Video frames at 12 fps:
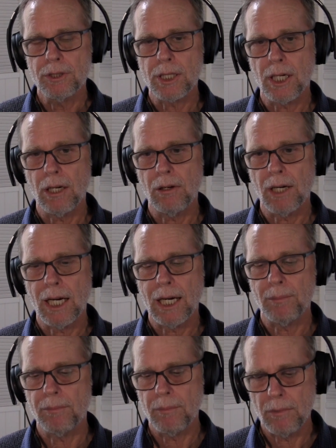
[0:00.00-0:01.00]

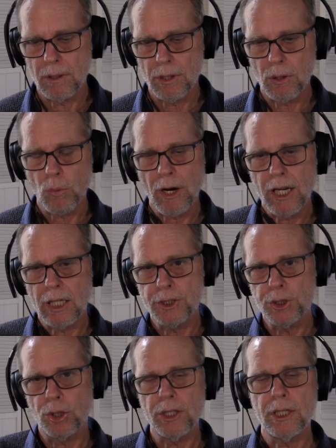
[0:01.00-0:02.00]
So the way I
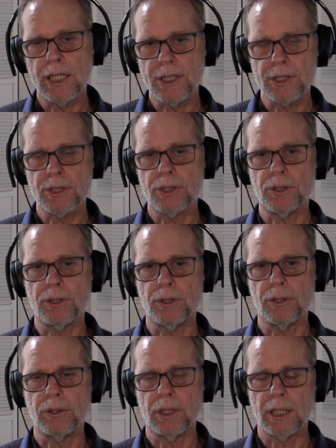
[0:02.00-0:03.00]
join these
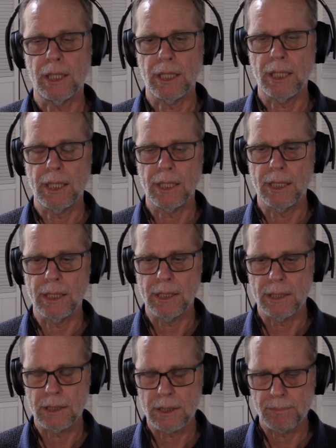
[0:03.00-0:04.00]
two
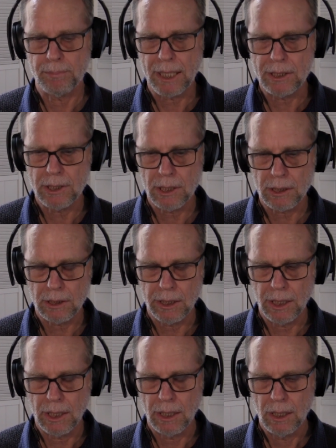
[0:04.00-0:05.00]
is
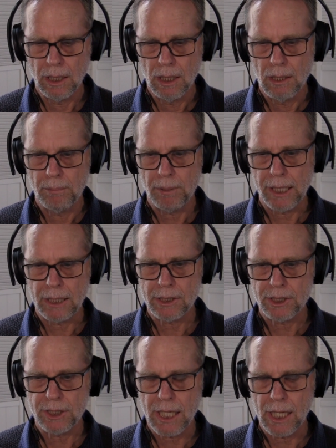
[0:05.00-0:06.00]
basically by
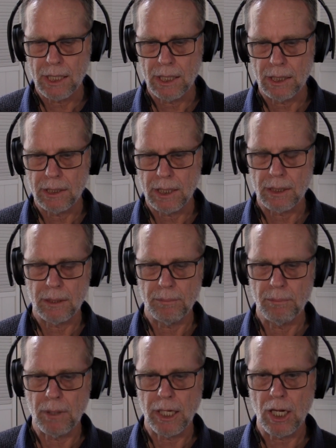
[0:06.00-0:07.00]
understanding that
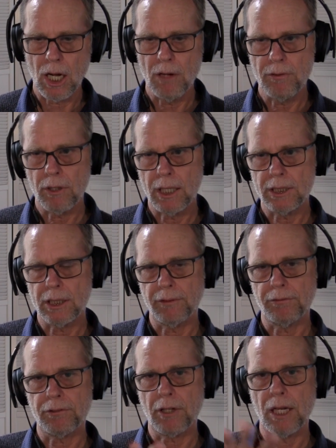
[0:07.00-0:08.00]
my
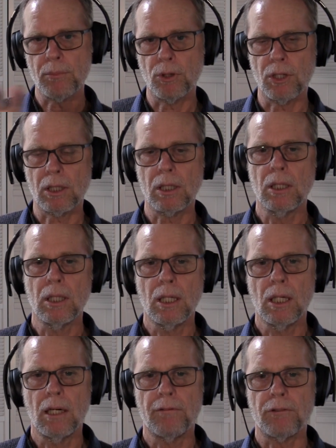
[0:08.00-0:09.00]
overarching framework
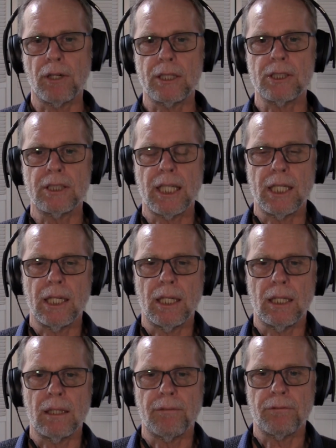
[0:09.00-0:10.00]
for
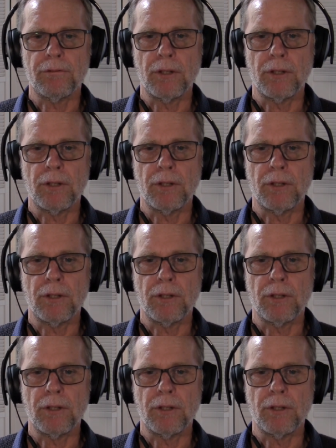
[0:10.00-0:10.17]
understanding